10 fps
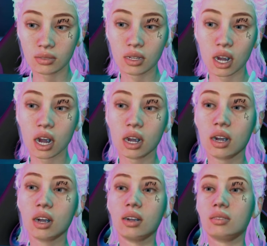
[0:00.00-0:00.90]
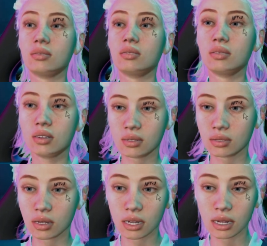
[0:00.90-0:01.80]
the chair is
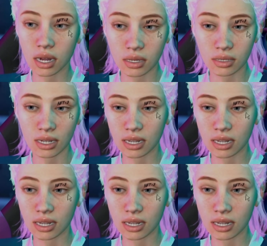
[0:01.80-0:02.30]
performing right now.